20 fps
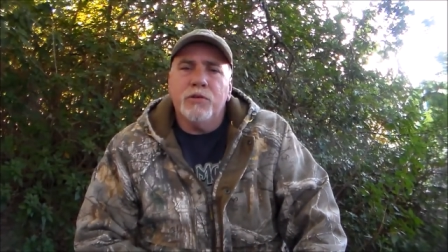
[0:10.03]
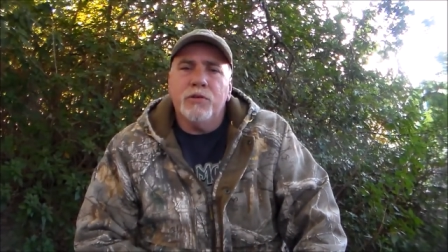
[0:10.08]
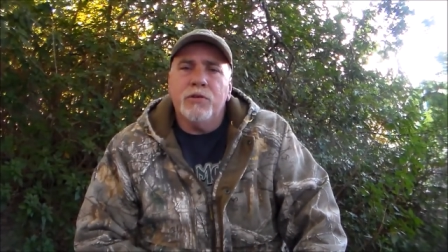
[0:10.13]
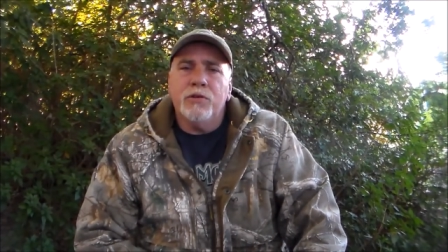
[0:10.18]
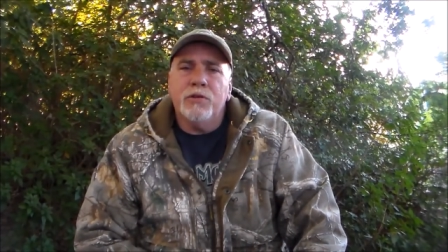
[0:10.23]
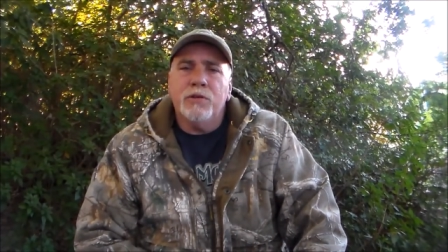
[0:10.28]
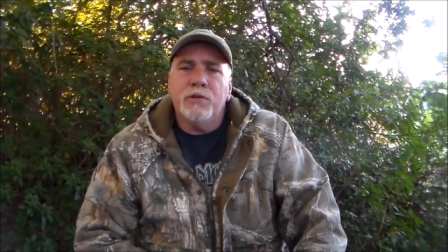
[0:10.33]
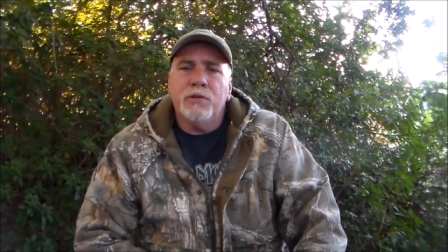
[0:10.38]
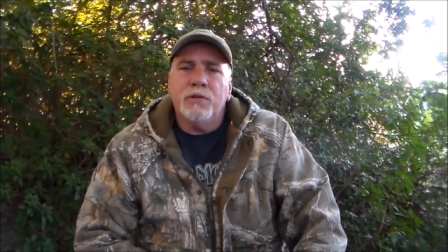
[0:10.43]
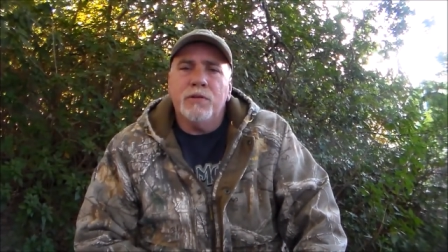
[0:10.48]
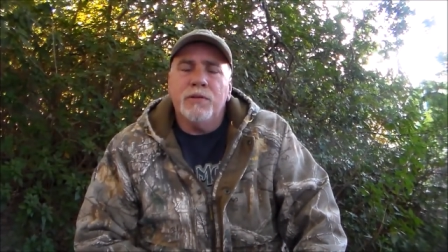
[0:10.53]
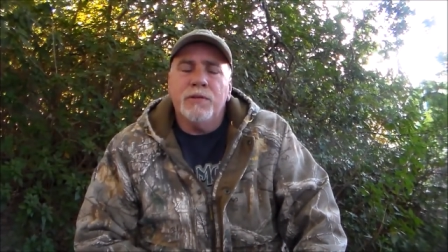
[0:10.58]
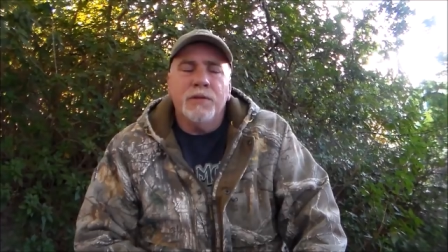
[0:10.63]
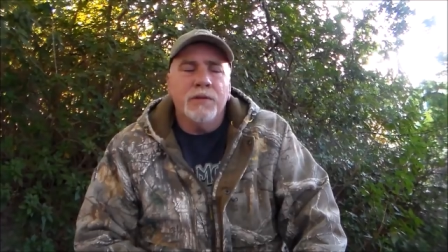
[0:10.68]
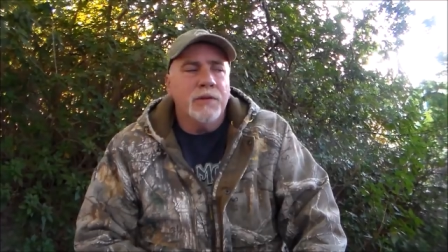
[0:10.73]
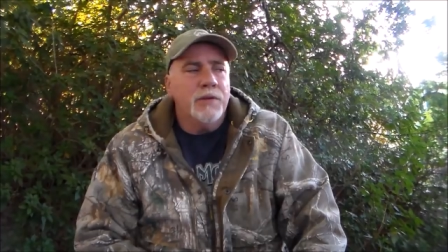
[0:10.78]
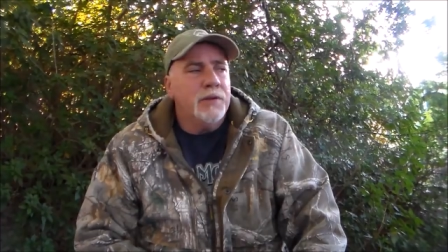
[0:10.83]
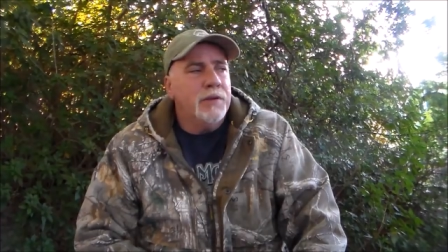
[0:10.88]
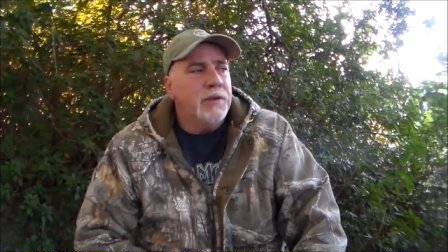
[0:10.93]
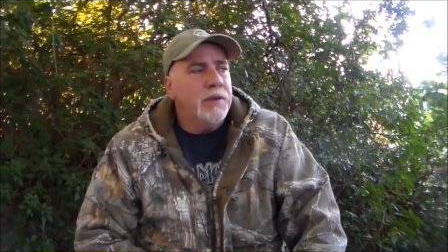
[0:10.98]
good,
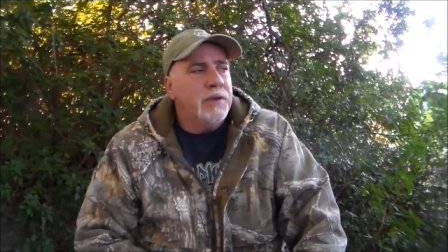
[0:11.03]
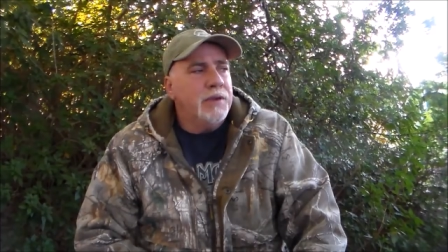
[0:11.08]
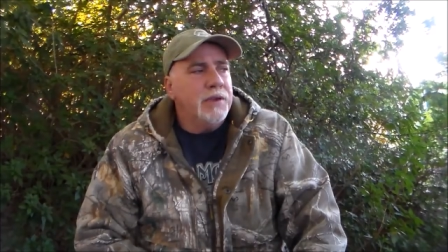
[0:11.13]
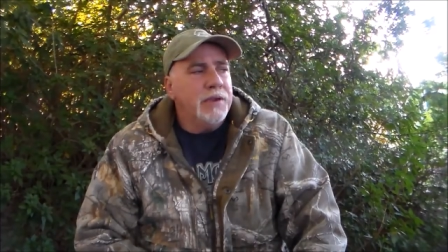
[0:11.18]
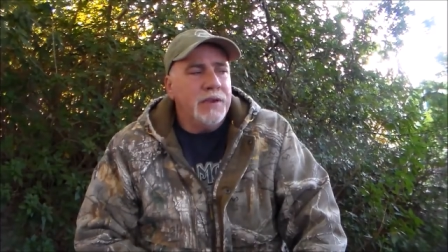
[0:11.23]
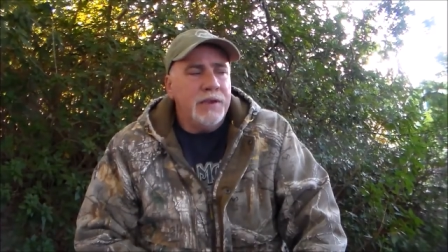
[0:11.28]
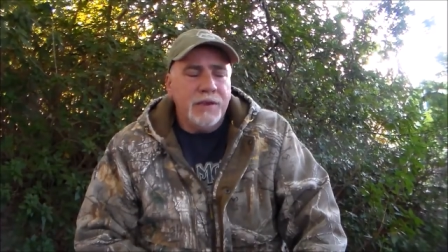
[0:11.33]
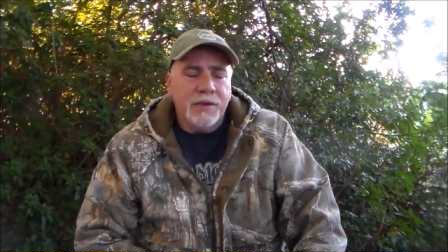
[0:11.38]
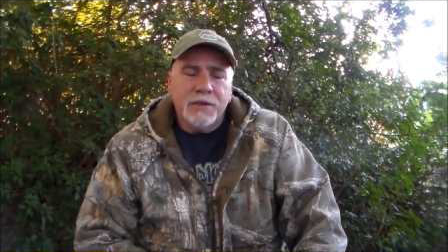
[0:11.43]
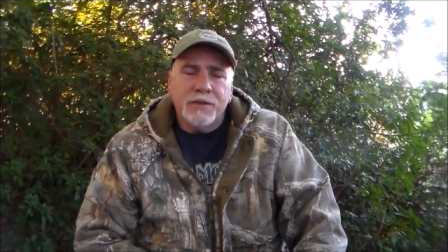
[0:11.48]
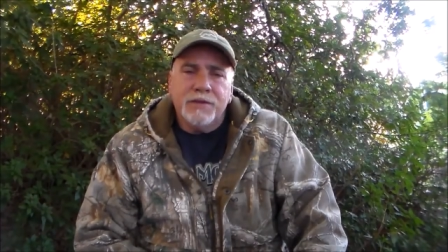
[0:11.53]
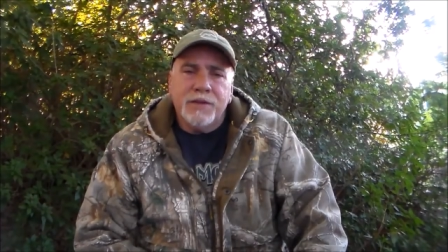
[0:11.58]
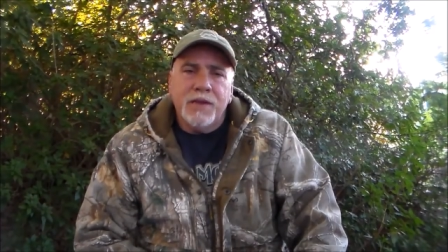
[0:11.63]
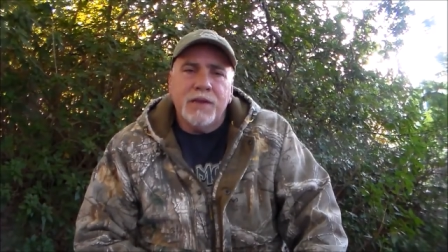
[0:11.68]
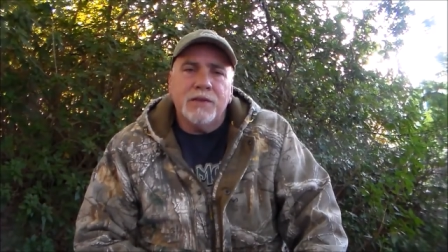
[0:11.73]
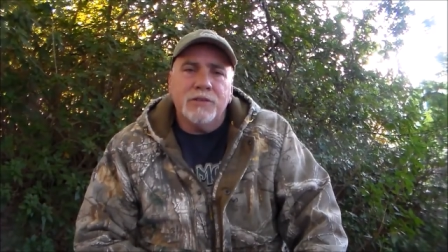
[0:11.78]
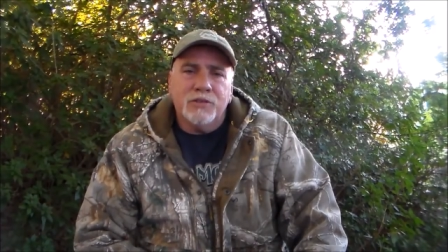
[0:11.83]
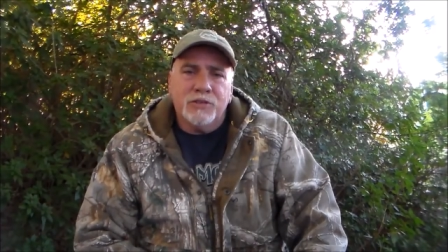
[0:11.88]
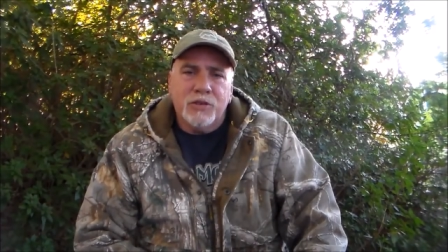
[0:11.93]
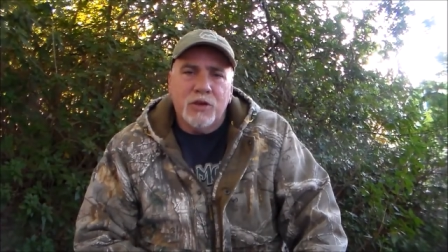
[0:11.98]
it can
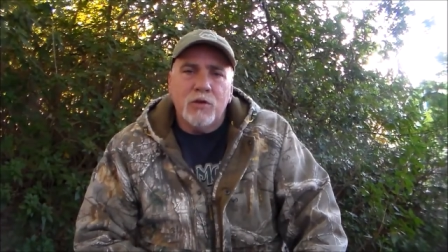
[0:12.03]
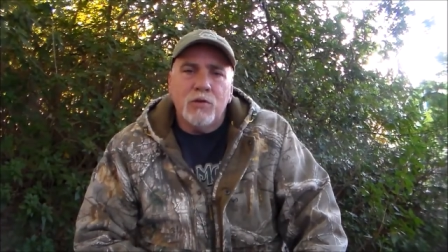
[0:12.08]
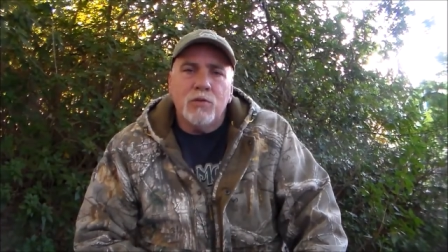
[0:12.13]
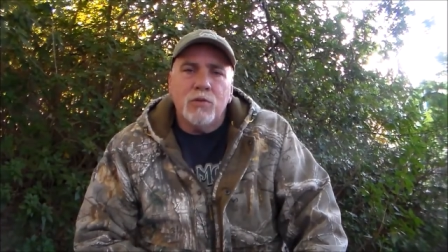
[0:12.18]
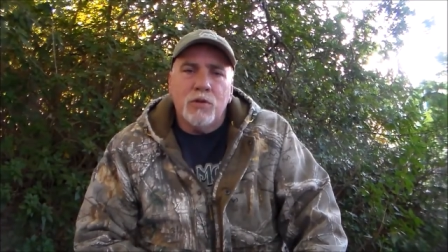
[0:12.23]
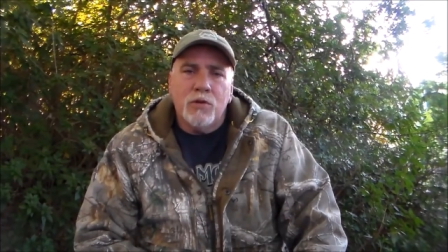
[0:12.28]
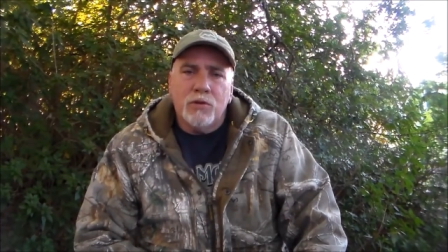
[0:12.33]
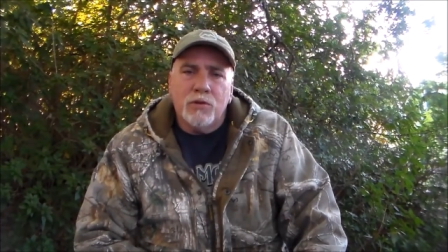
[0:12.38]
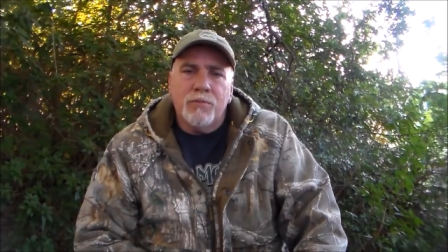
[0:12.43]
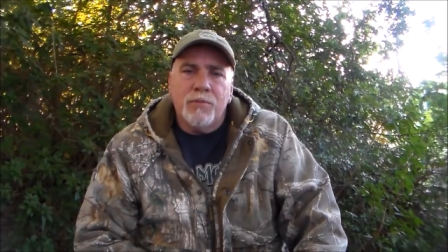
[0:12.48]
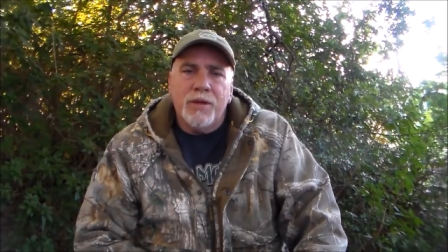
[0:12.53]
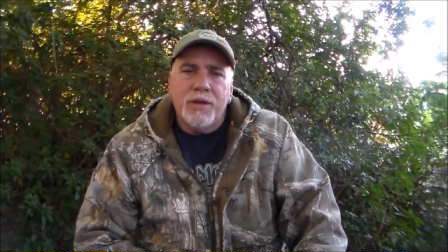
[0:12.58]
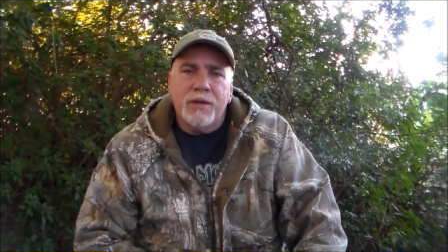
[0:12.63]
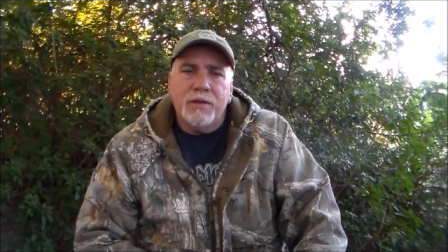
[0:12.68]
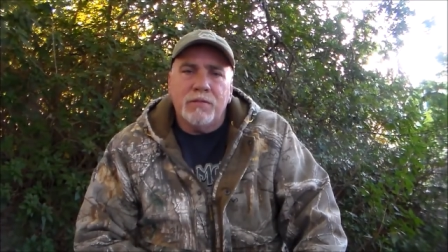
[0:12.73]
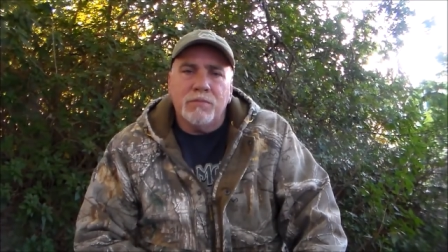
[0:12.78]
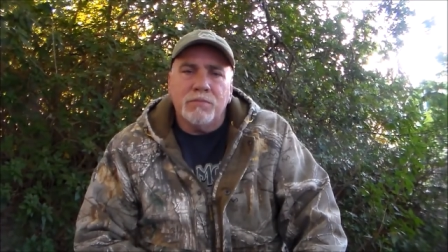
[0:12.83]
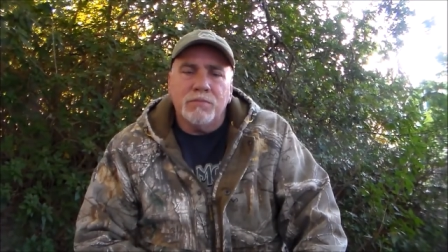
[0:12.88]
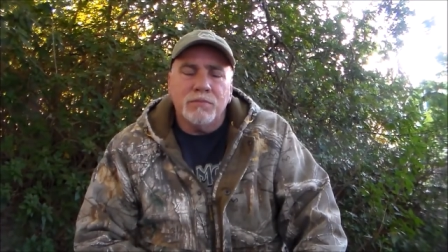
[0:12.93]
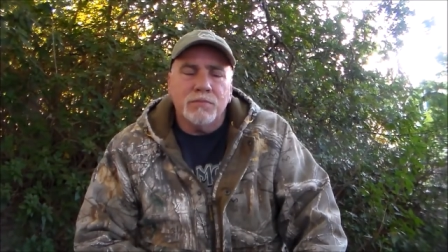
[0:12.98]
take its toll on a
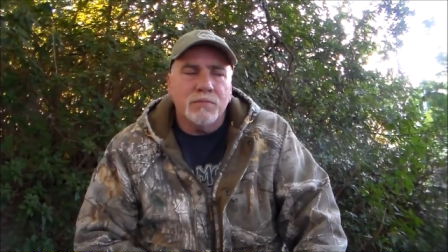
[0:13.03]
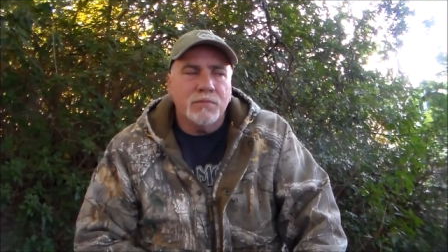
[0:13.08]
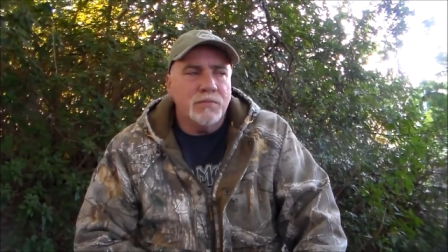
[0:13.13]
man.